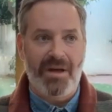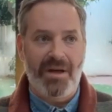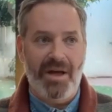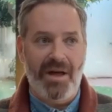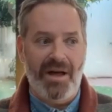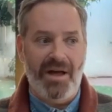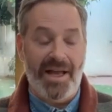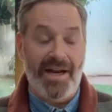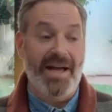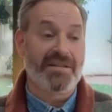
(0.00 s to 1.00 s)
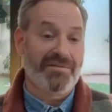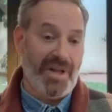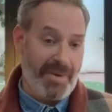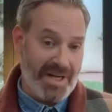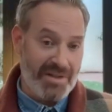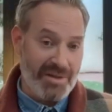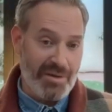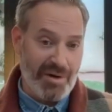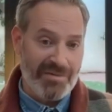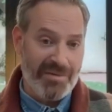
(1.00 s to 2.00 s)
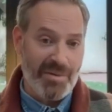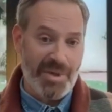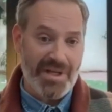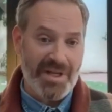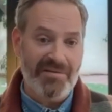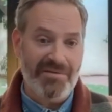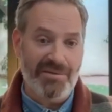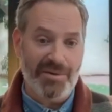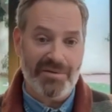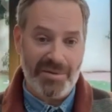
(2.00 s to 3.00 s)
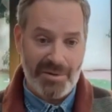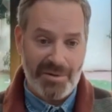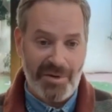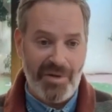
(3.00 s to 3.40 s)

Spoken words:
had to fly back to New York for a weekend for the funeral.